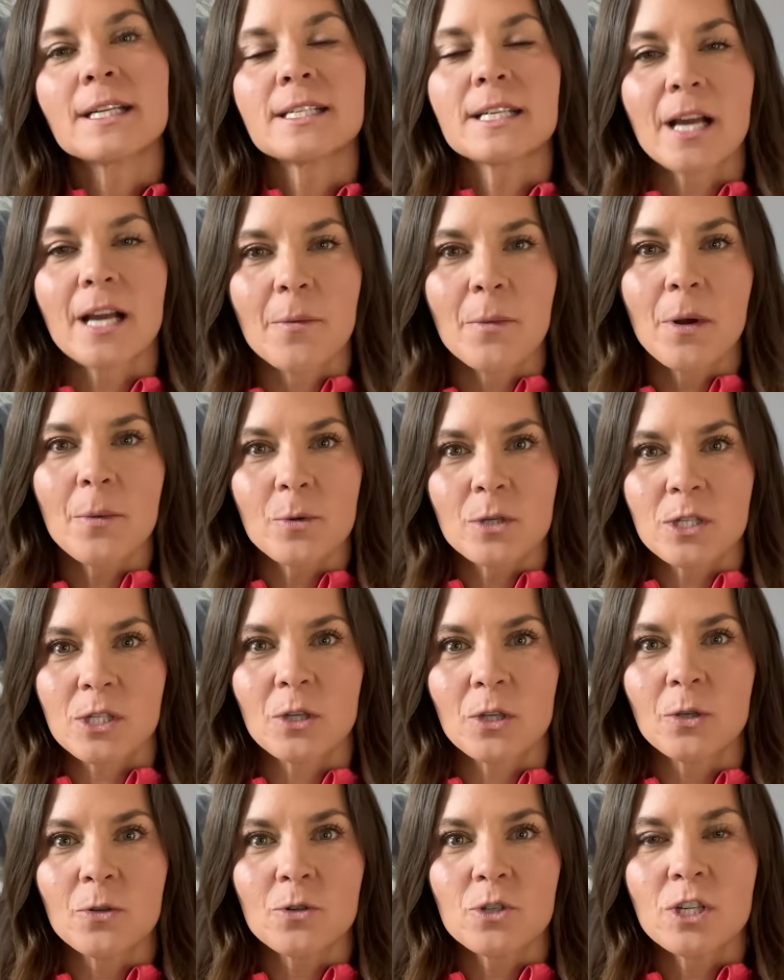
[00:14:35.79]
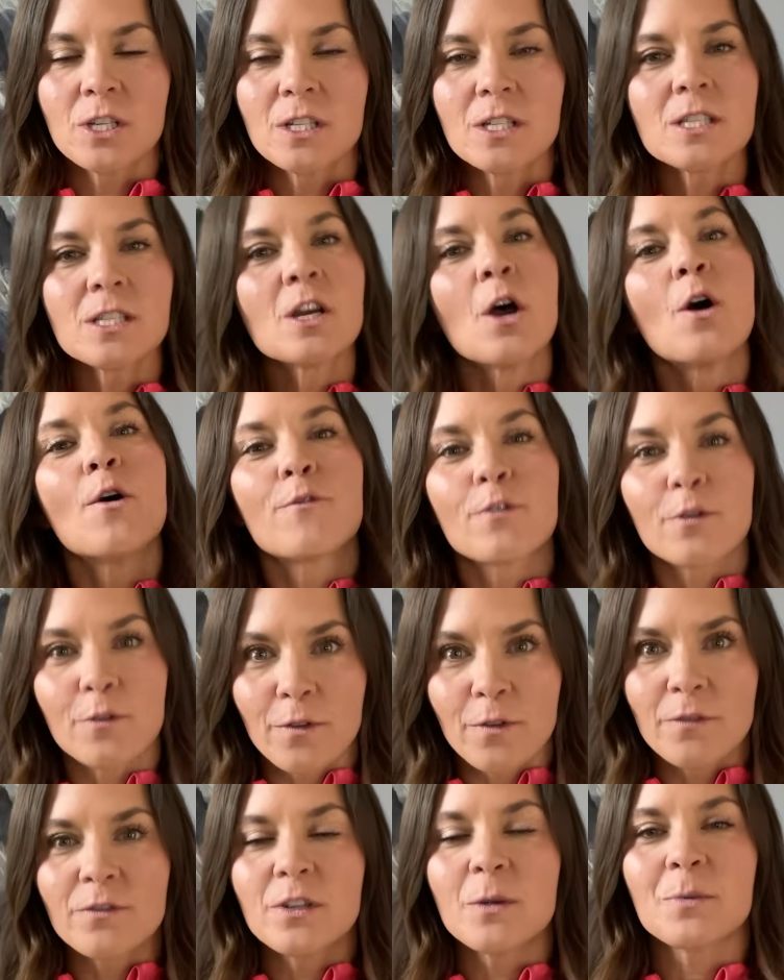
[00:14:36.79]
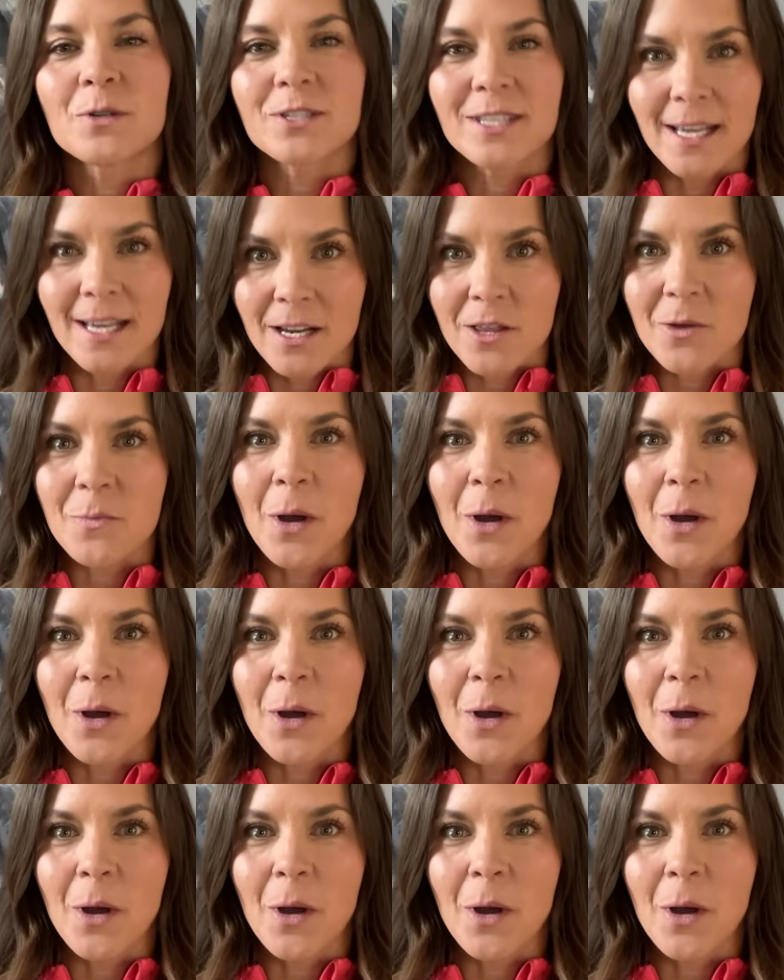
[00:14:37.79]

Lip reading: to come up with solutions for 50% of the